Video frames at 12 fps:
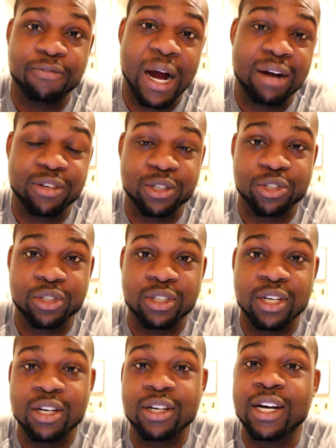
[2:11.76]
500
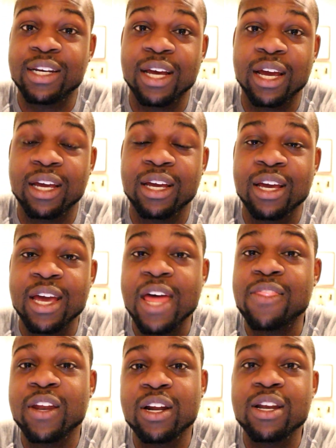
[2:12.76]
a day
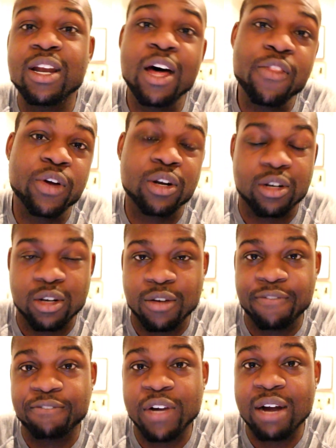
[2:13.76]
and then another
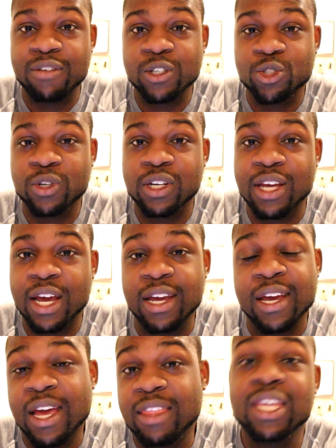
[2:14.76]
500 a
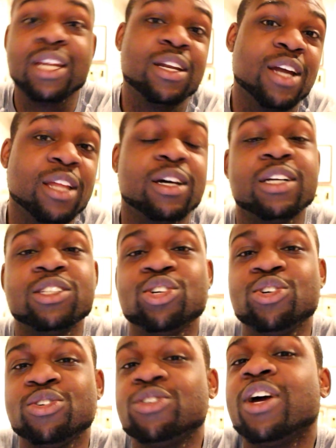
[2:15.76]
day and then another,
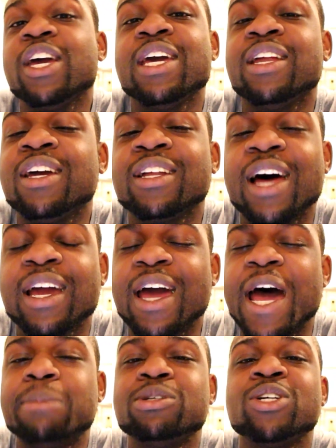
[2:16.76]
until you're eating like
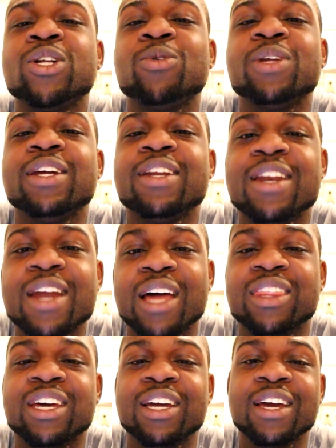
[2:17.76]
absolutely
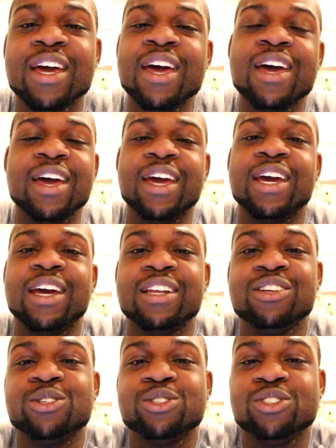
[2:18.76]
nothing
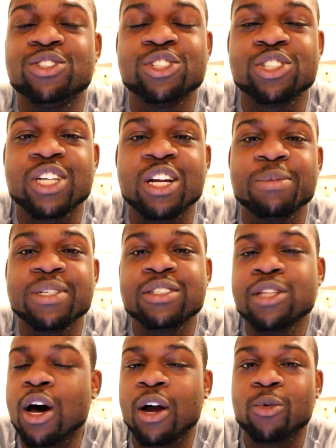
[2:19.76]
and you're, you're just going to be
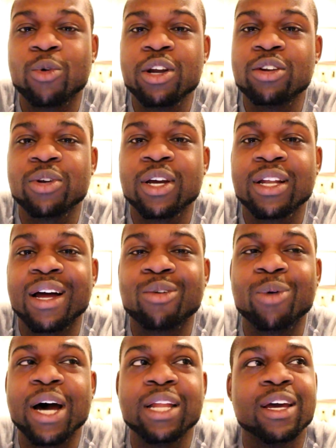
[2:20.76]
stuck wondering
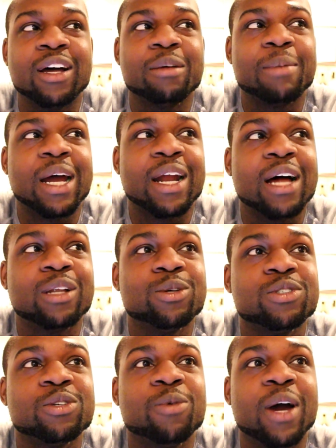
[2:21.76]
like why the hell am i not
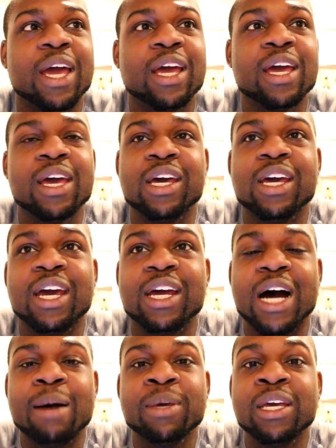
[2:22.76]
losing weight
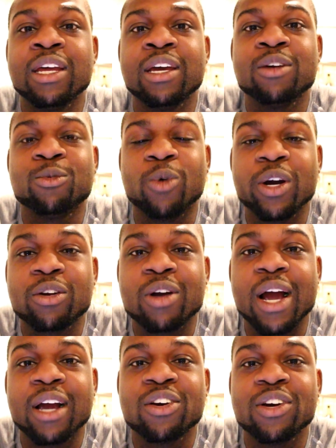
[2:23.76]
and i'm eating one
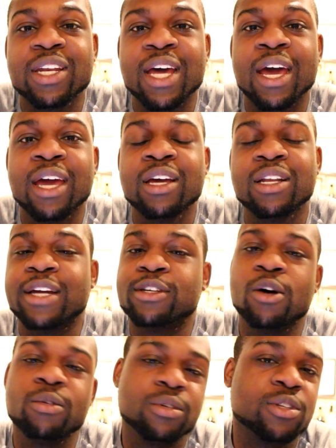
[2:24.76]
cracker a day like
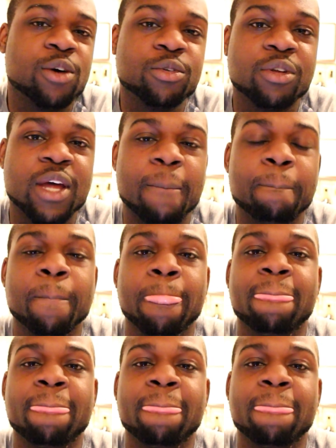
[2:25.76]
don't don't do that